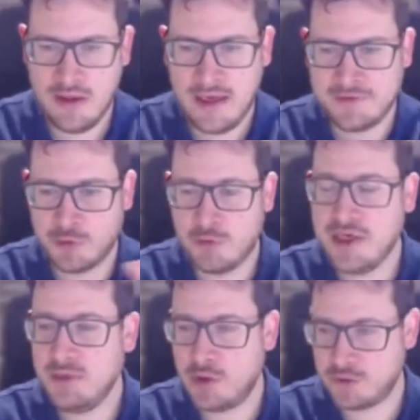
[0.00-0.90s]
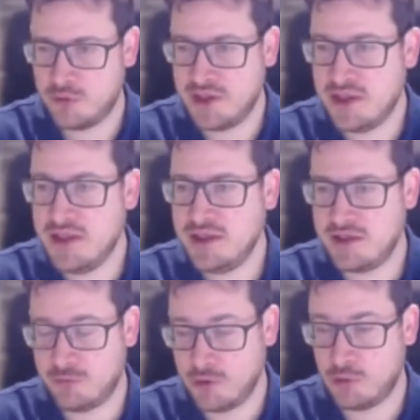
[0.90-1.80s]
And so really what we need,
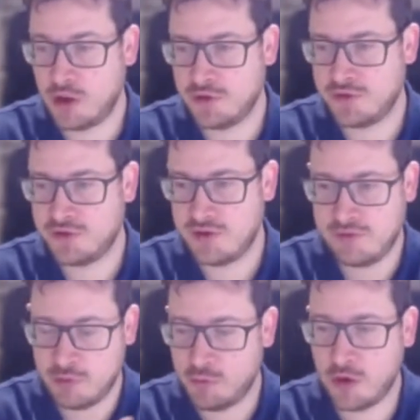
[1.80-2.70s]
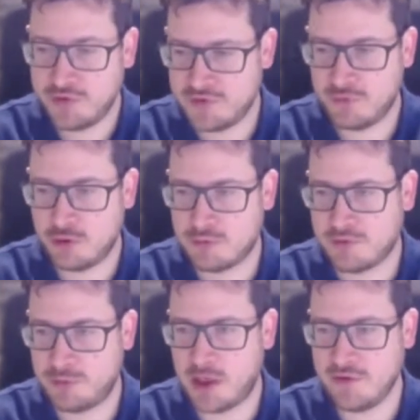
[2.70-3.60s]
if we want this form
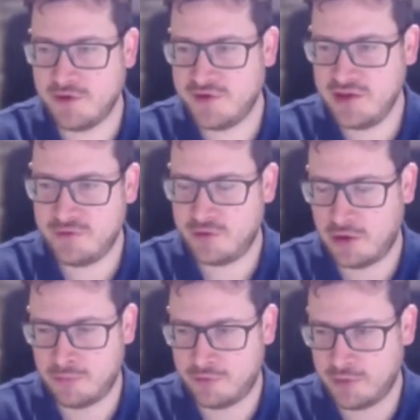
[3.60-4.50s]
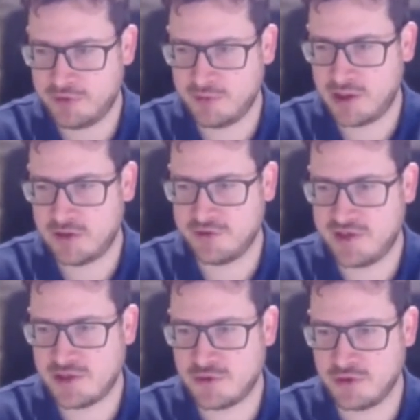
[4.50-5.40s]
of privacy from some kind of
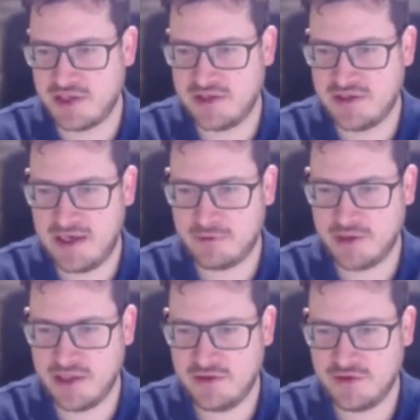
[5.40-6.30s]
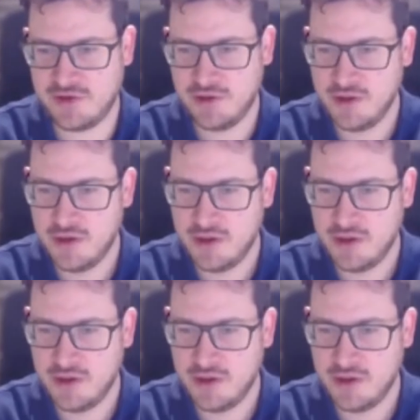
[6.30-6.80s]
central data aggregator,